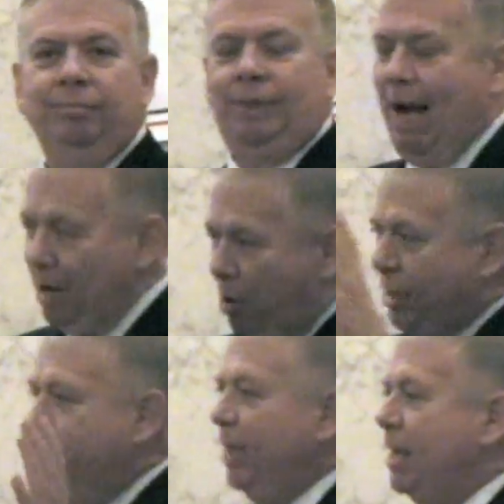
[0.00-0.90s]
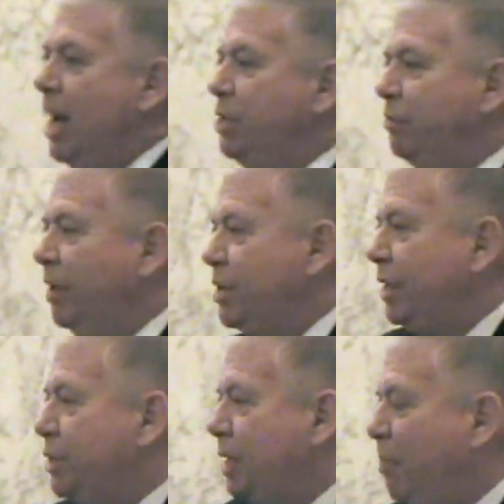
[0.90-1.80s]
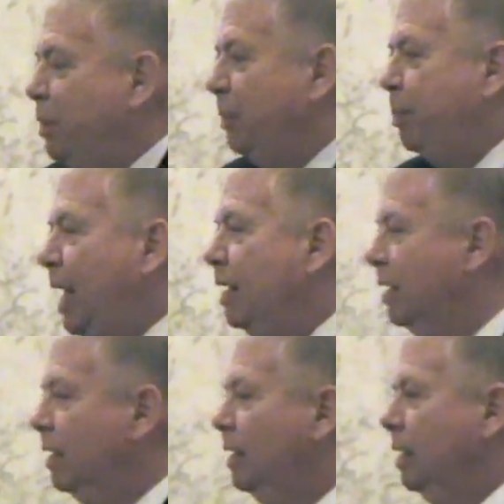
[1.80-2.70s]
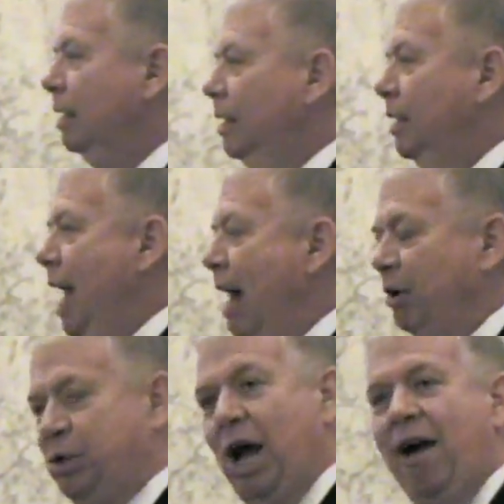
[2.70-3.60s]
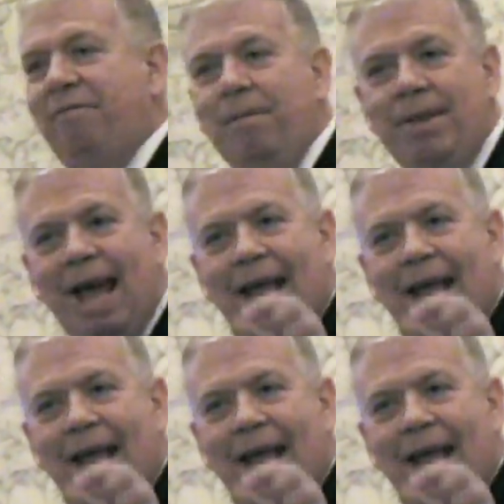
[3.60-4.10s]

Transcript: I know it can be a controversial subject, but I don't shy from it.